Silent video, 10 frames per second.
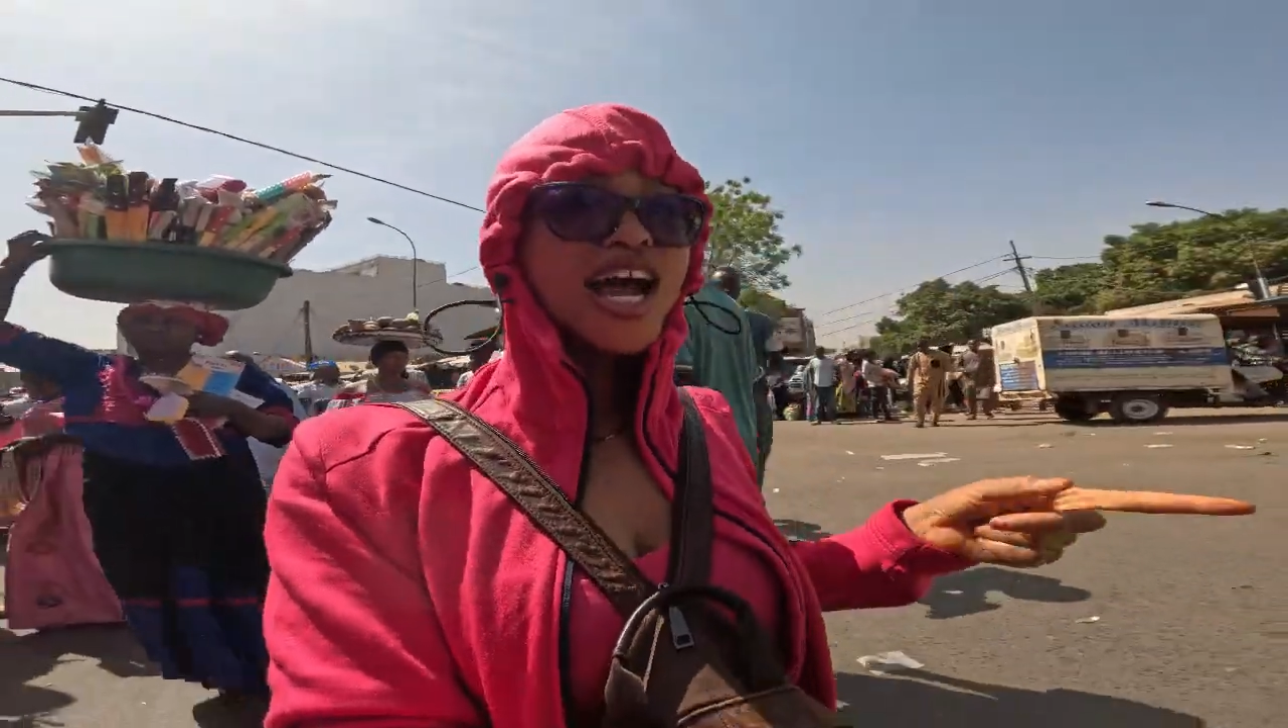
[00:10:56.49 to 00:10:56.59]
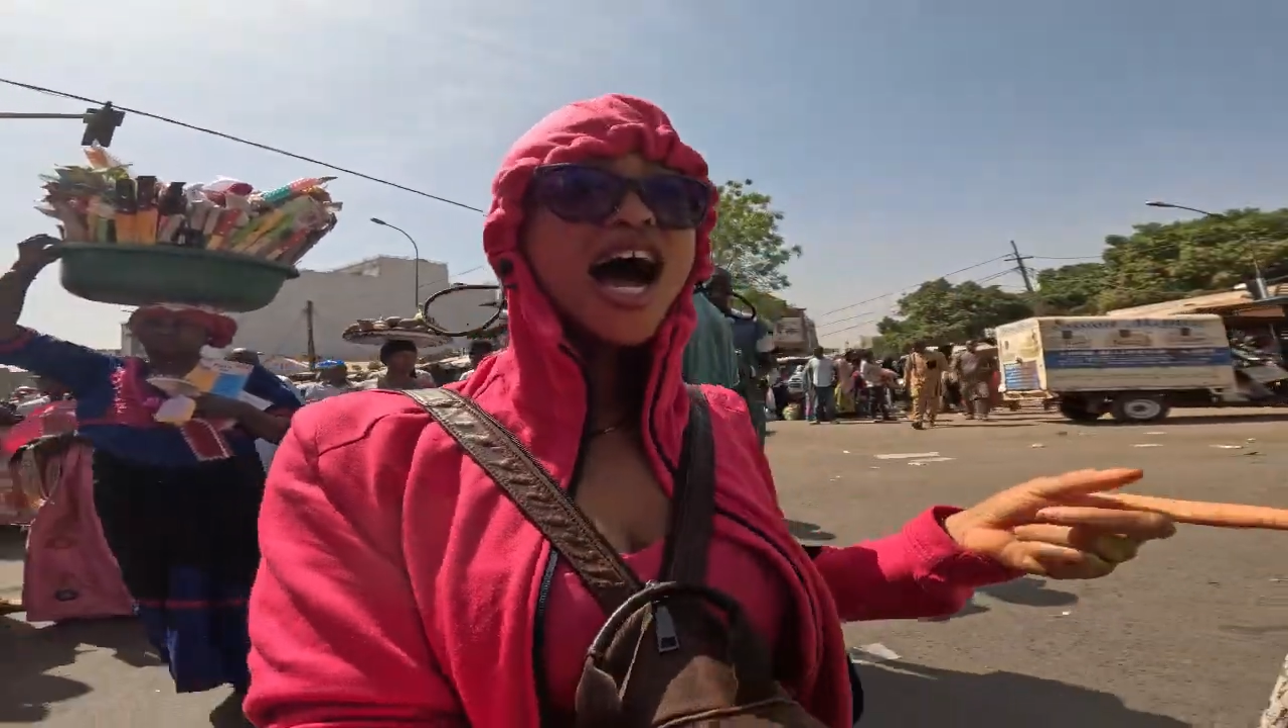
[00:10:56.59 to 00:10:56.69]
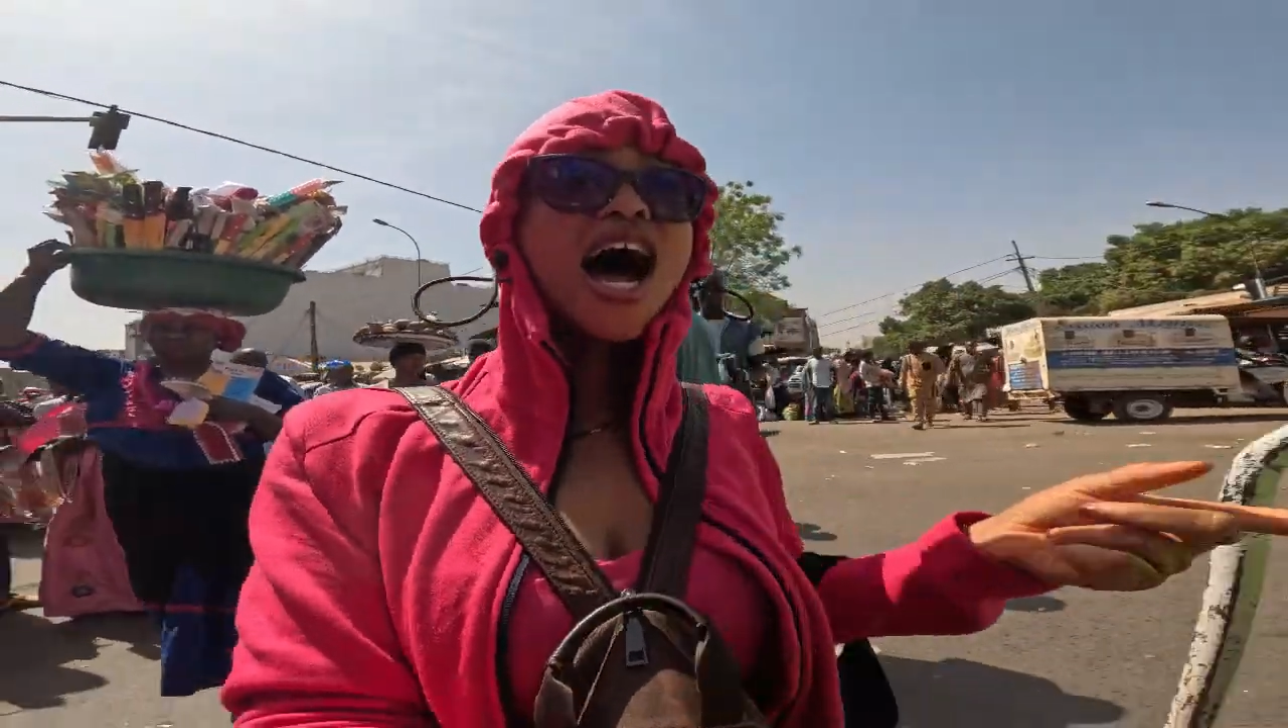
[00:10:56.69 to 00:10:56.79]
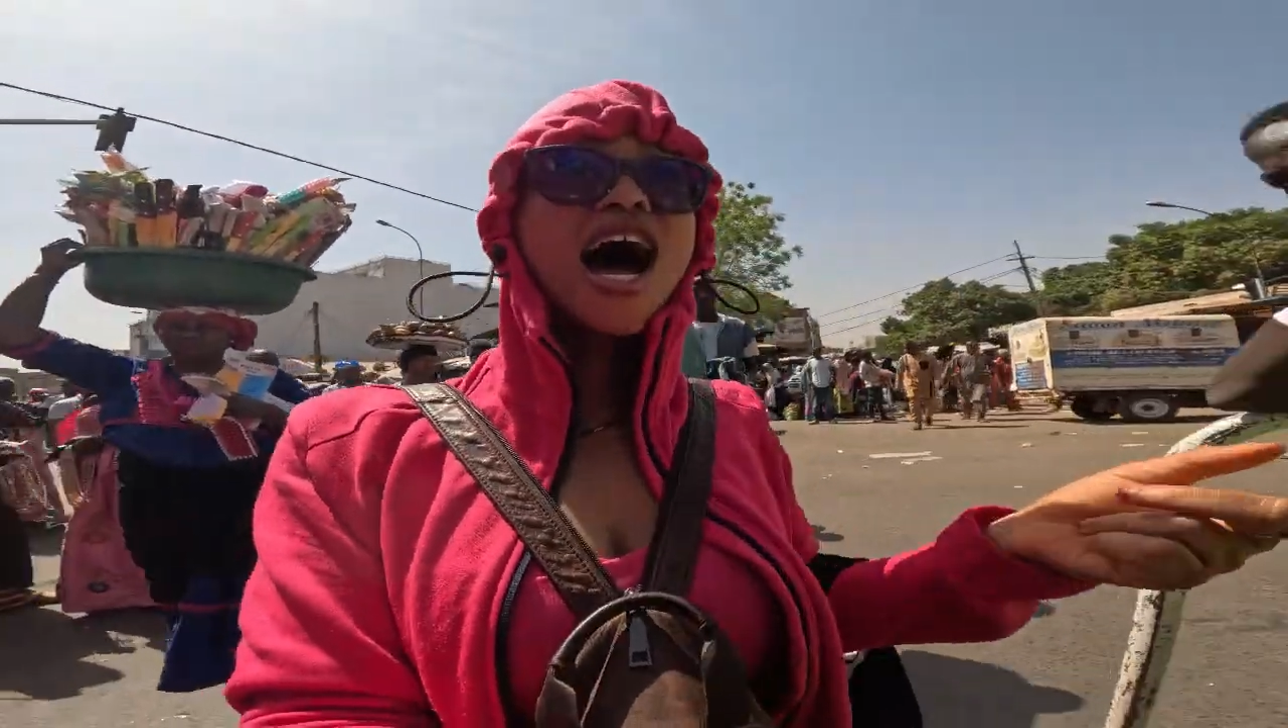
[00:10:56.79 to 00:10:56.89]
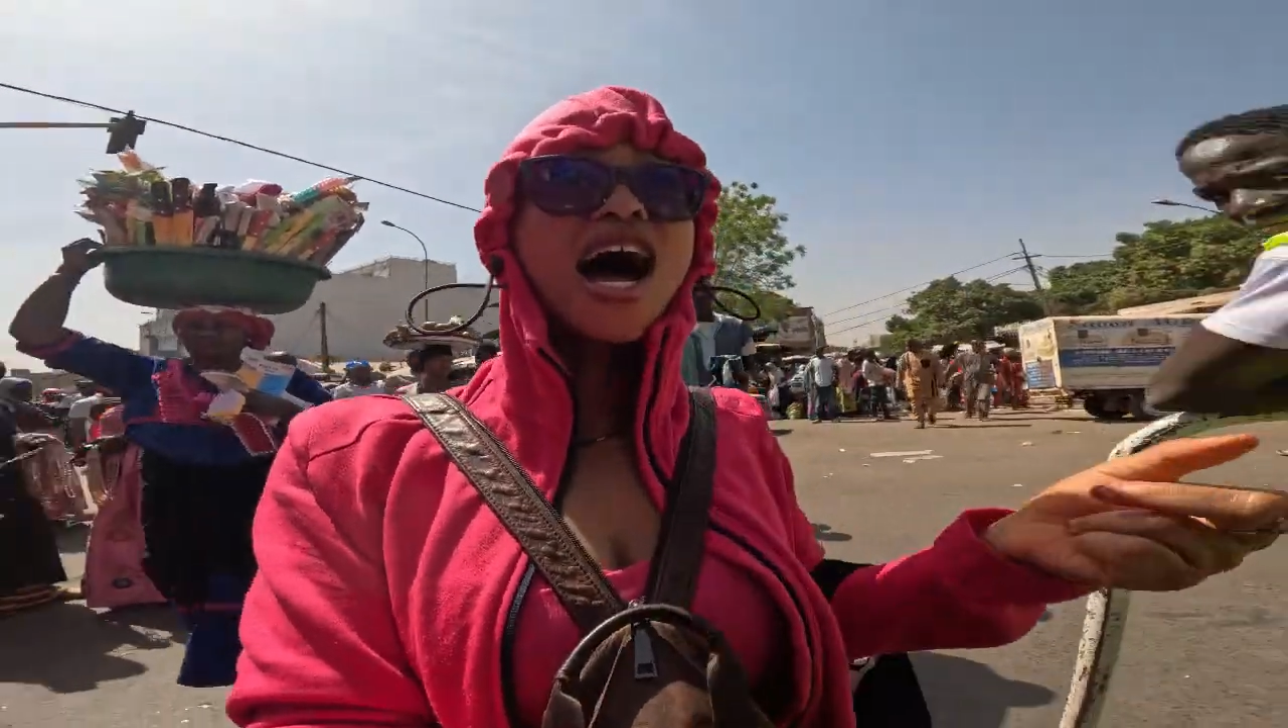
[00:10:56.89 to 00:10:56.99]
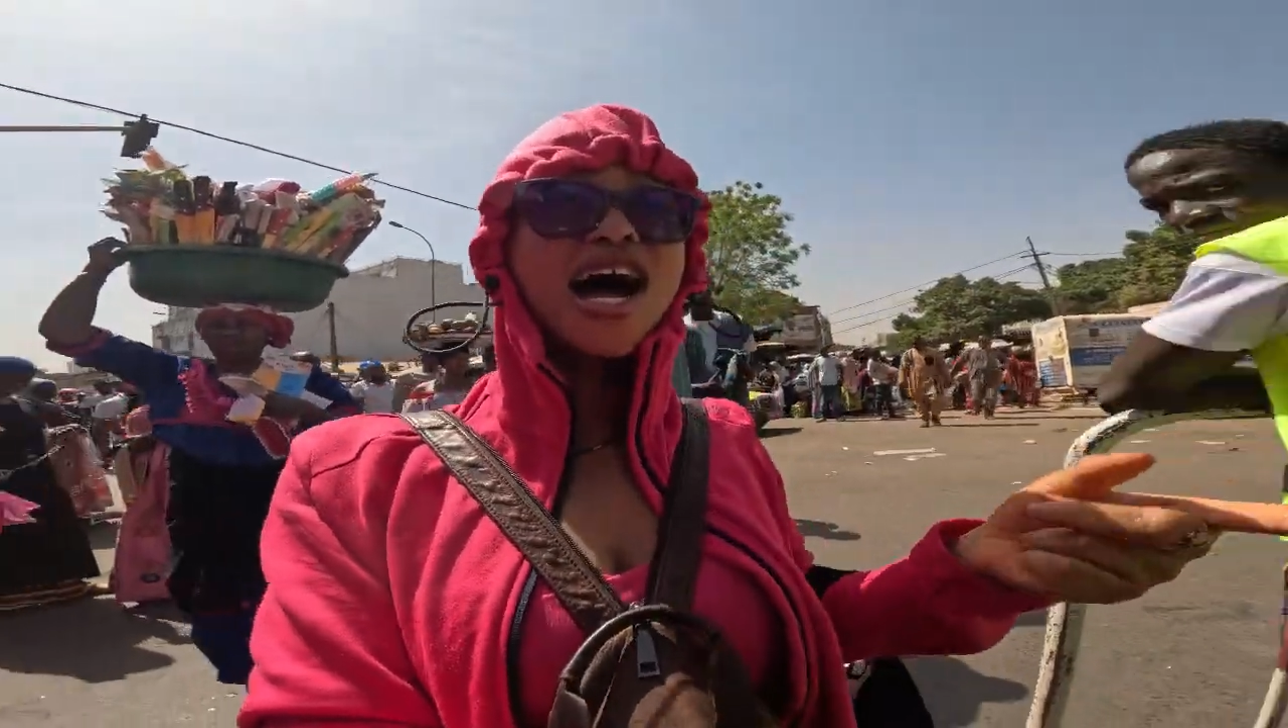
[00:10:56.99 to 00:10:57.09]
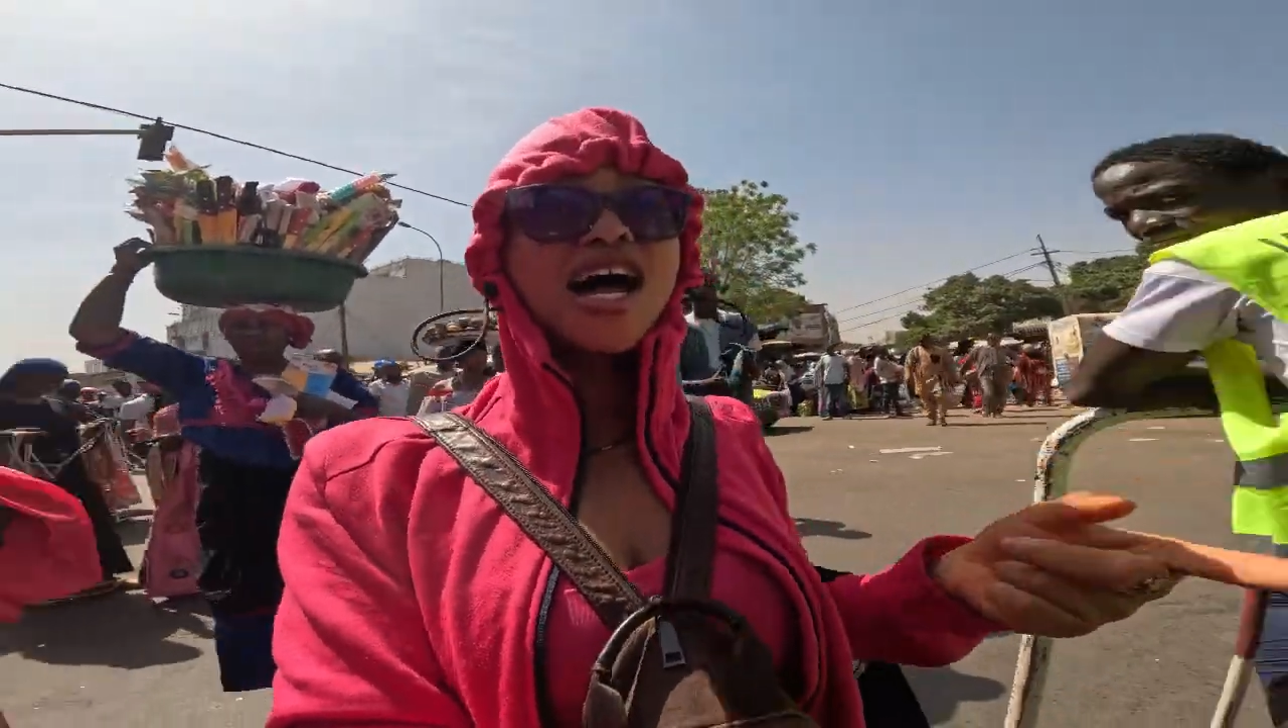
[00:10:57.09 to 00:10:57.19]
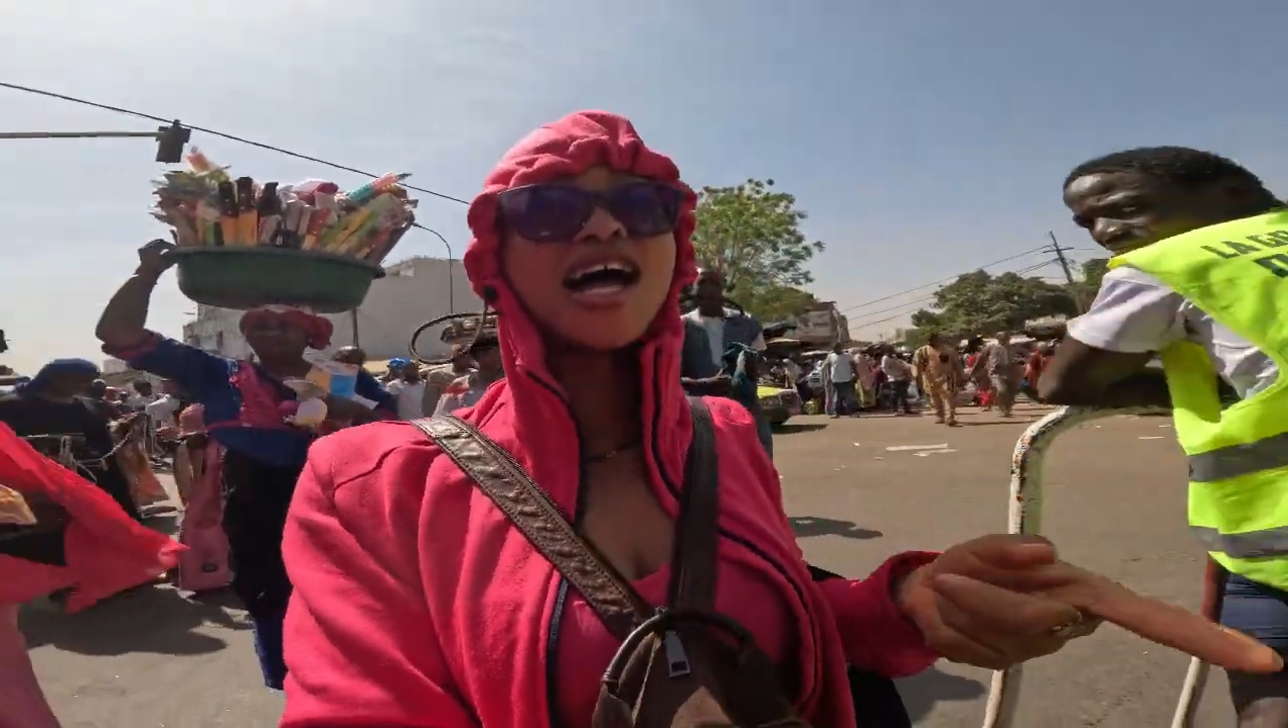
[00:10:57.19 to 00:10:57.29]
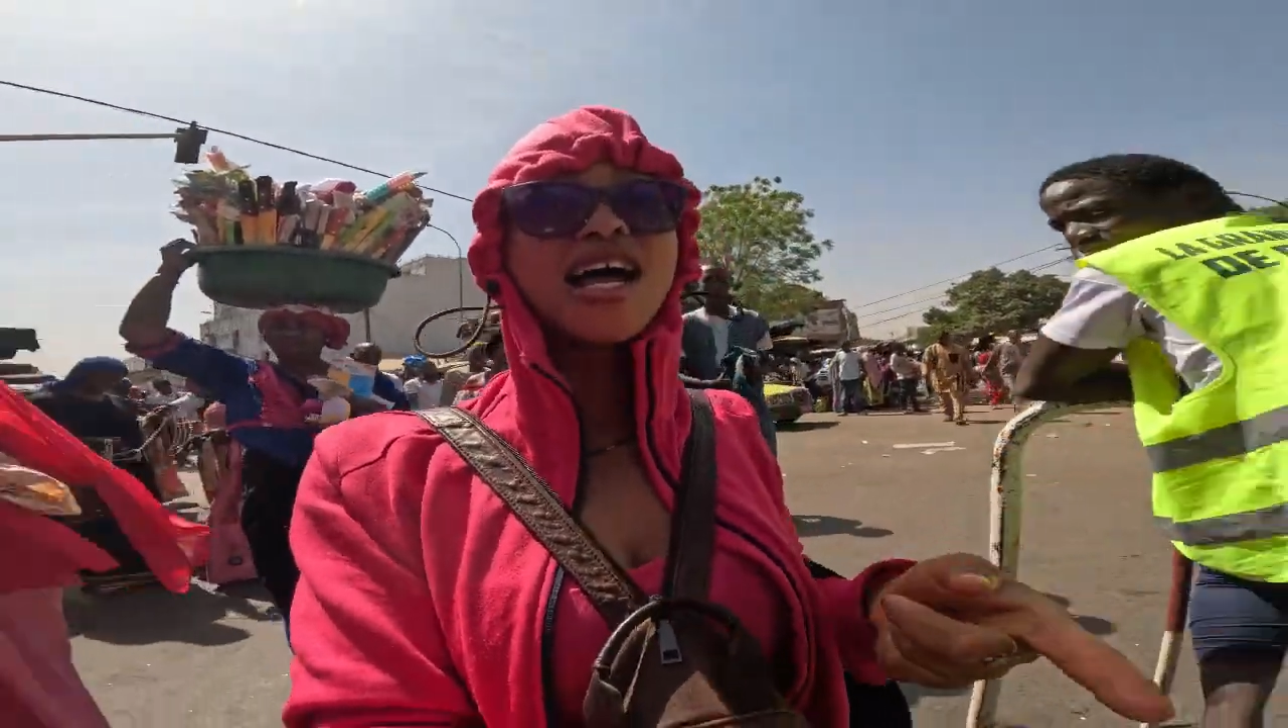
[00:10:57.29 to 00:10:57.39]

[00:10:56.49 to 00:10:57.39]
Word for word: uh,